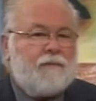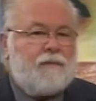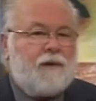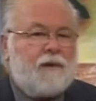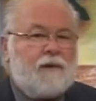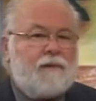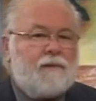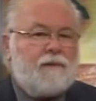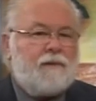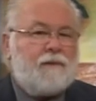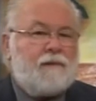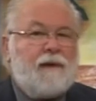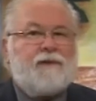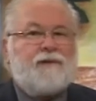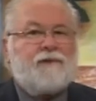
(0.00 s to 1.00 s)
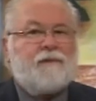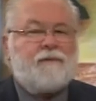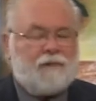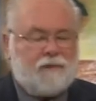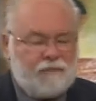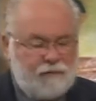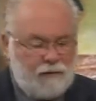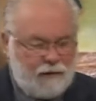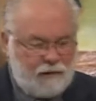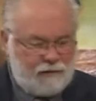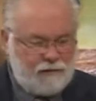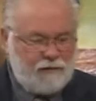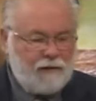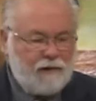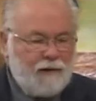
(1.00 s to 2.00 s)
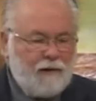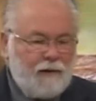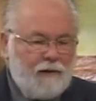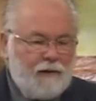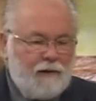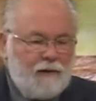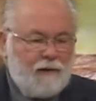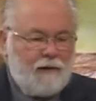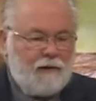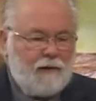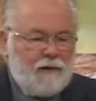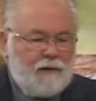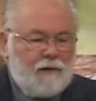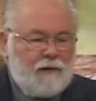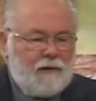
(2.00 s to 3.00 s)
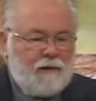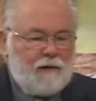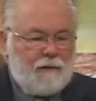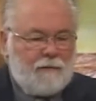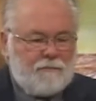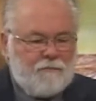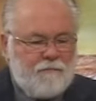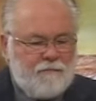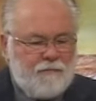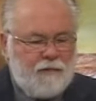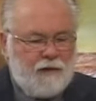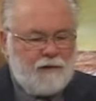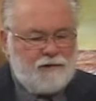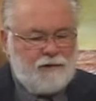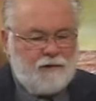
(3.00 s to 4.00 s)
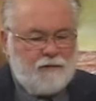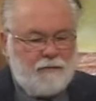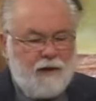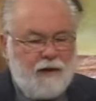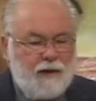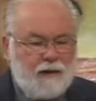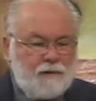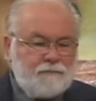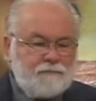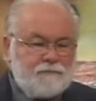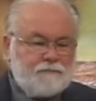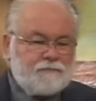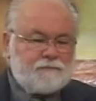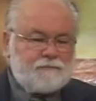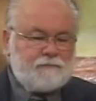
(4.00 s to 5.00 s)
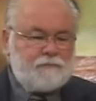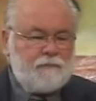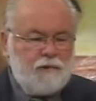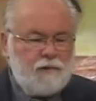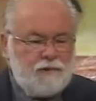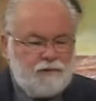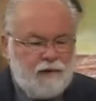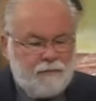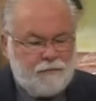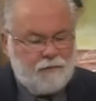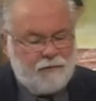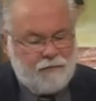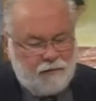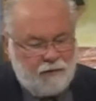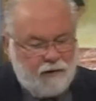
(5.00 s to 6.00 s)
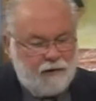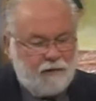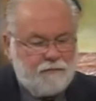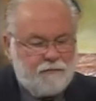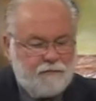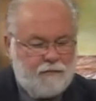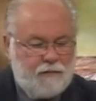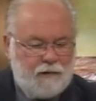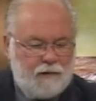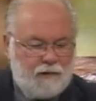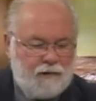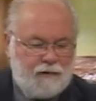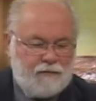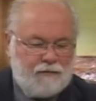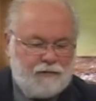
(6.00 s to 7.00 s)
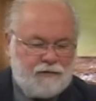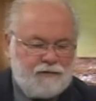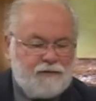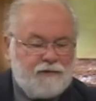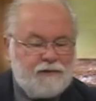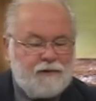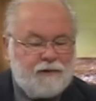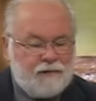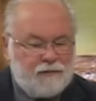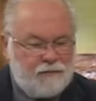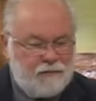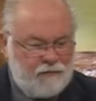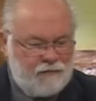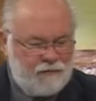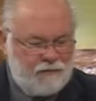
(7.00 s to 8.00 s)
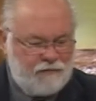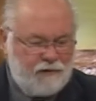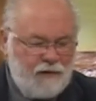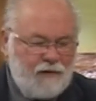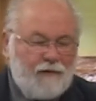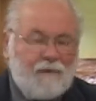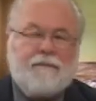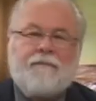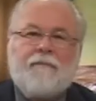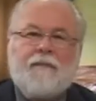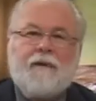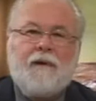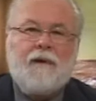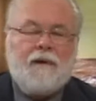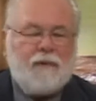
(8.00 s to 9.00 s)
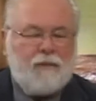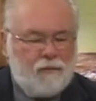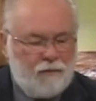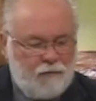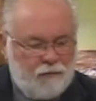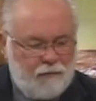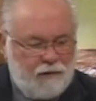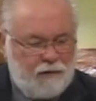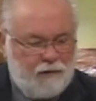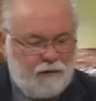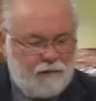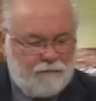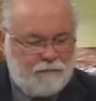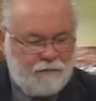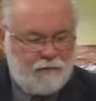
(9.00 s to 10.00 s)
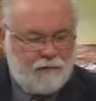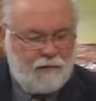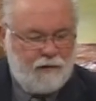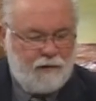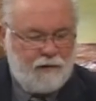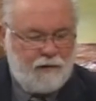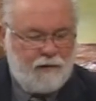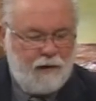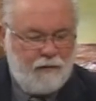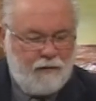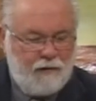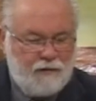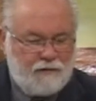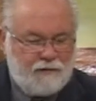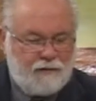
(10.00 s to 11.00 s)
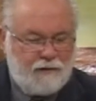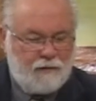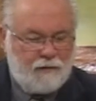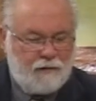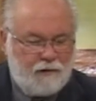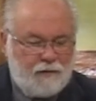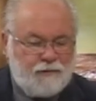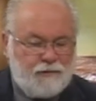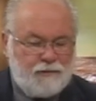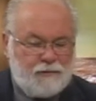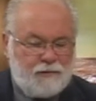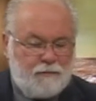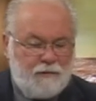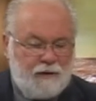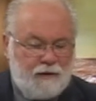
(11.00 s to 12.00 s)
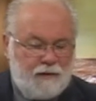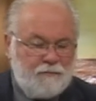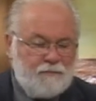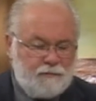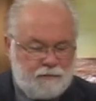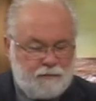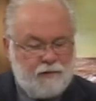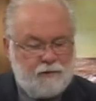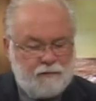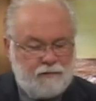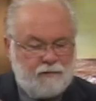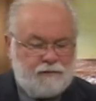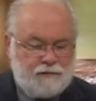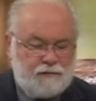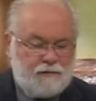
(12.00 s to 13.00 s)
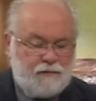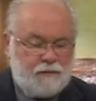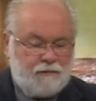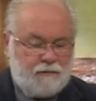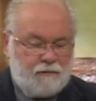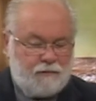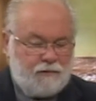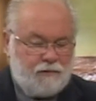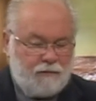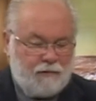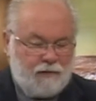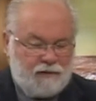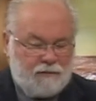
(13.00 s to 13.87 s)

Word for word: our, the nature of our flesh. Um, in Jeremiah chapter 3, uh, verses 6 through 15, we read, Yahweh said also to me, this is Jeremiah